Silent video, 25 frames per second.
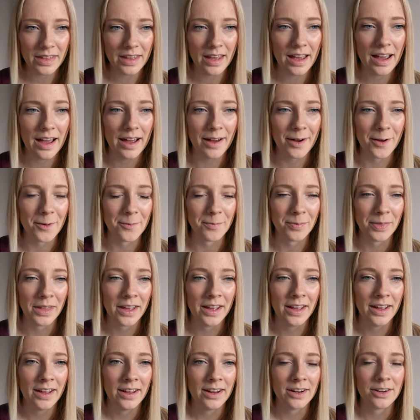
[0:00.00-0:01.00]

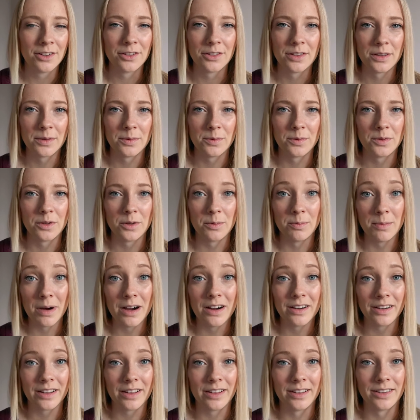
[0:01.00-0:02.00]
because the
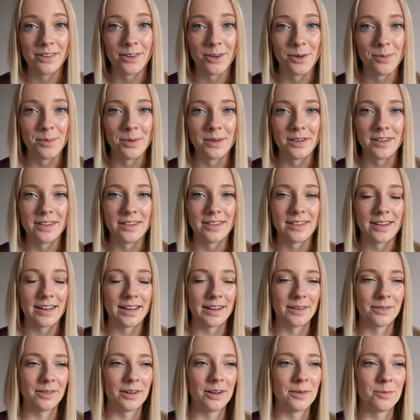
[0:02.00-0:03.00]
market had opened in
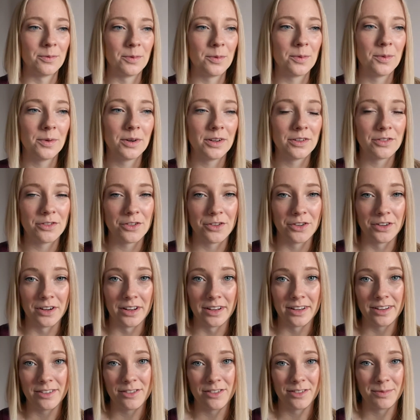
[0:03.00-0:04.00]
town, and we wanted to
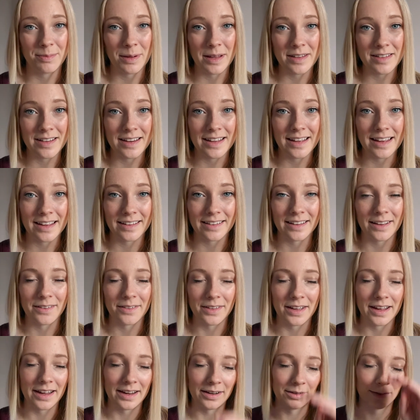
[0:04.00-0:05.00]
like just basically get out of
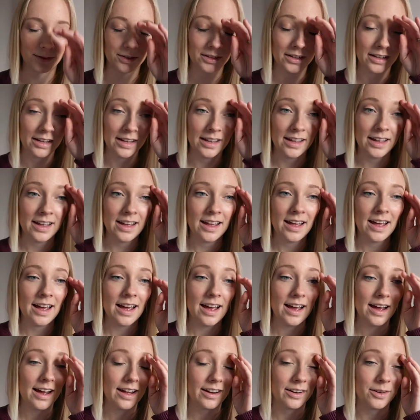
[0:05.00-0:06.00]
the house.
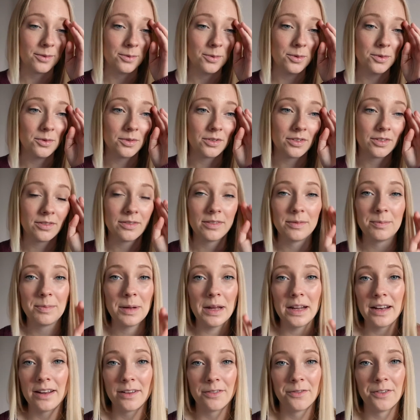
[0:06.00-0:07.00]
And I walked
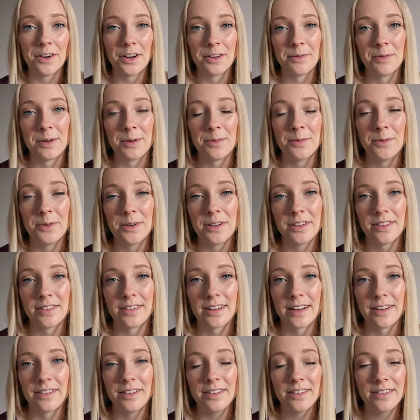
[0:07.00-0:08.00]
barely a 5-minute walk into
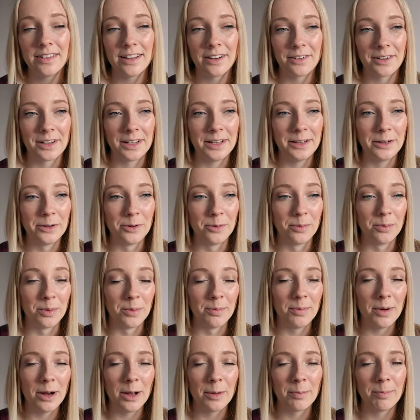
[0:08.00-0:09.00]
town. It's down a hill,
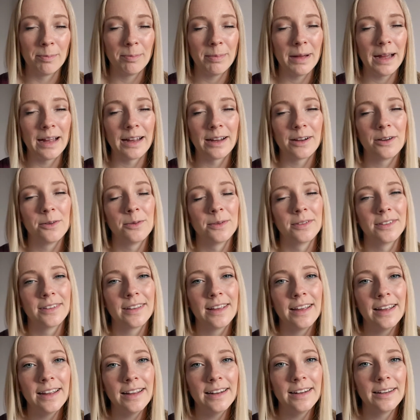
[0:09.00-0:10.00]
but my back was
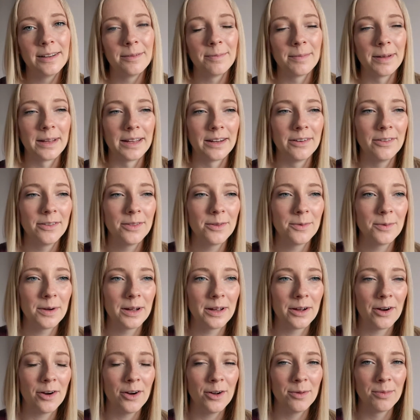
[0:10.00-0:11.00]
killing me. And on the
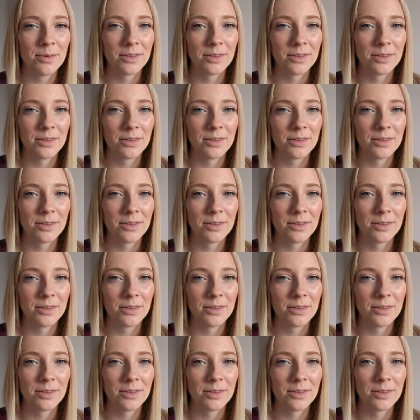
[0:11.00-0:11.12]
way home, I